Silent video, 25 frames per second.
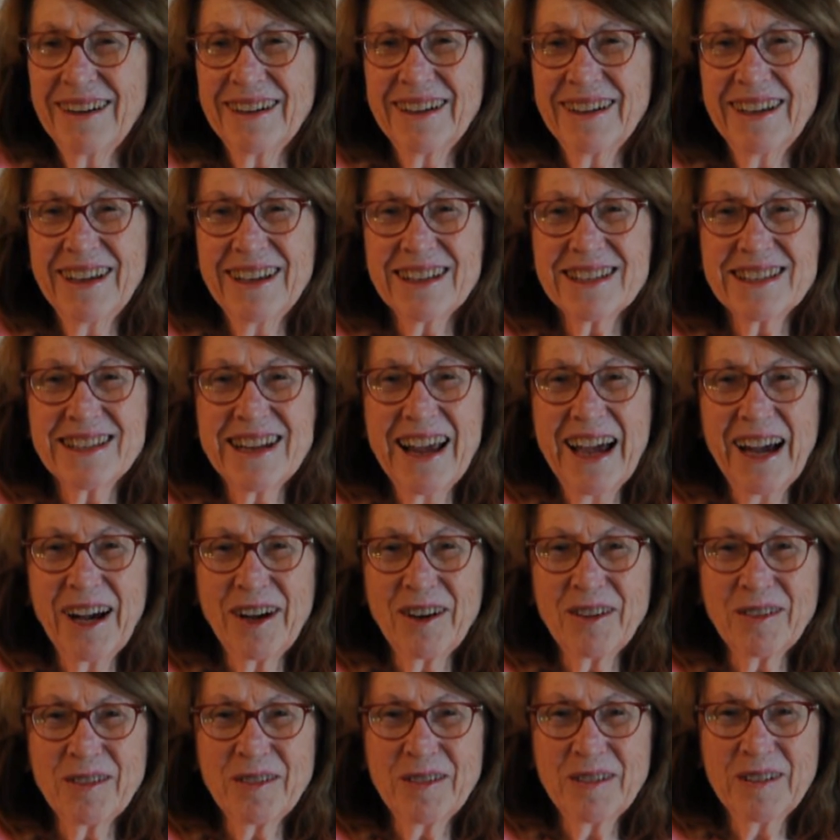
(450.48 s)
he's
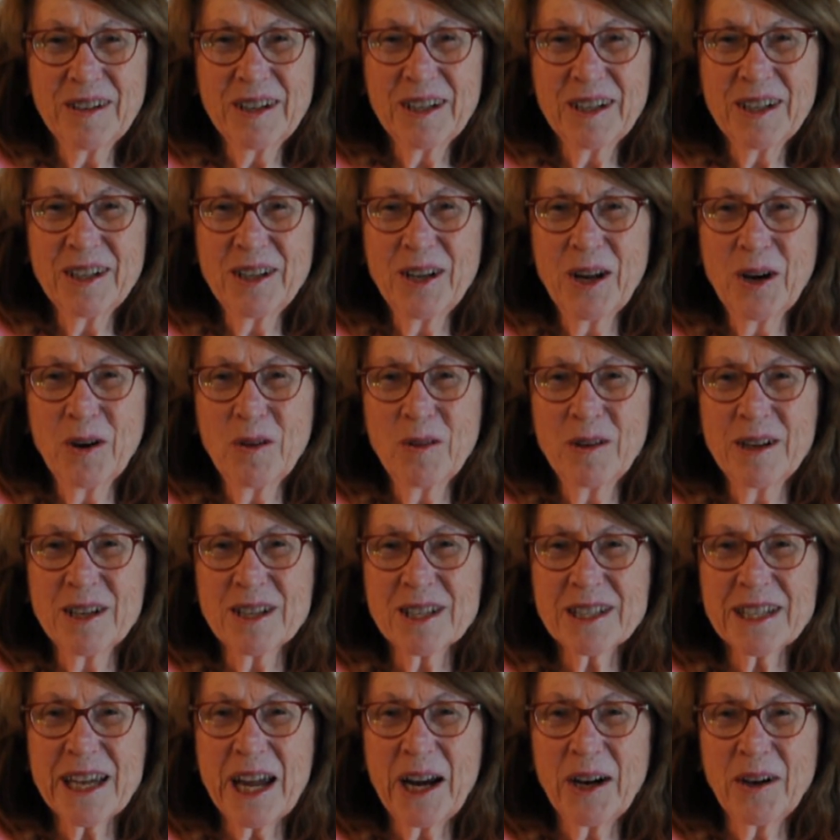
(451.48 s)
now known
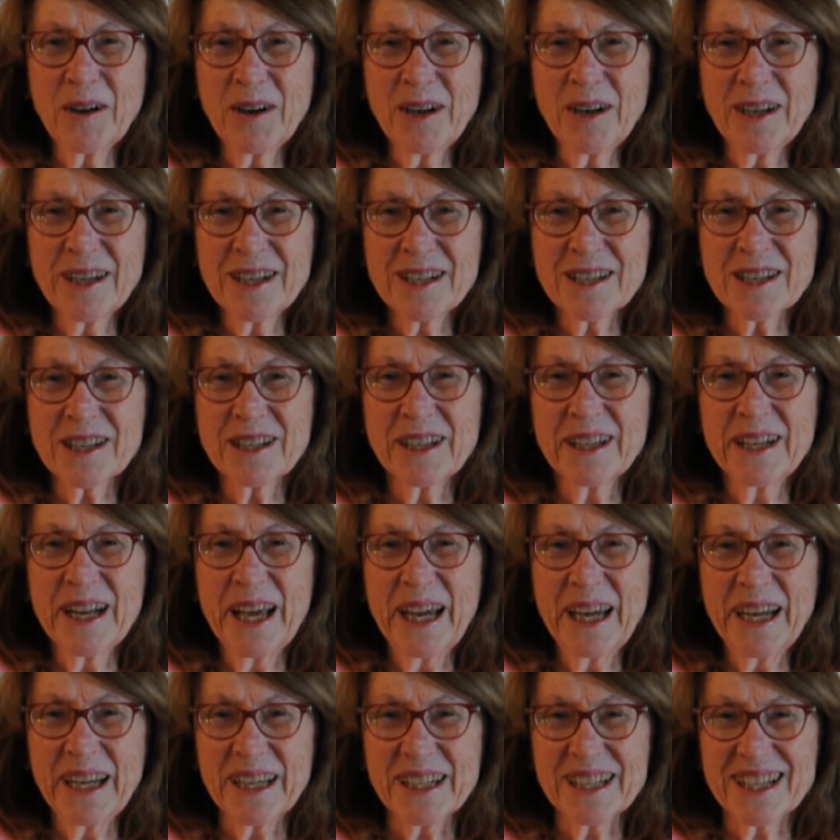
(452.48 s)
as Carolus
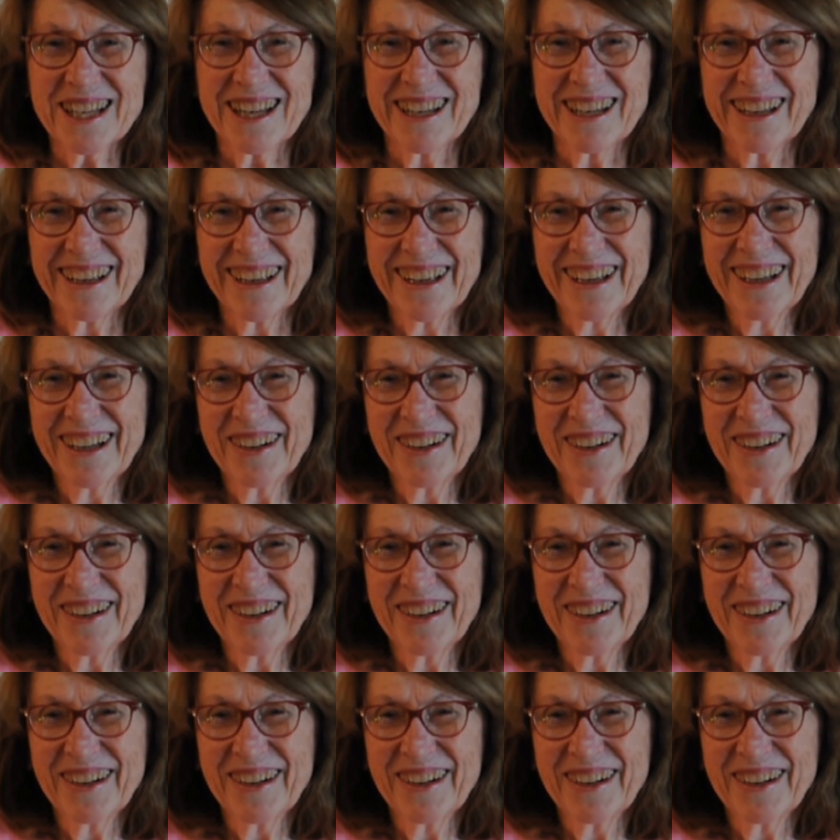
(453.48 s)
Linnaeus,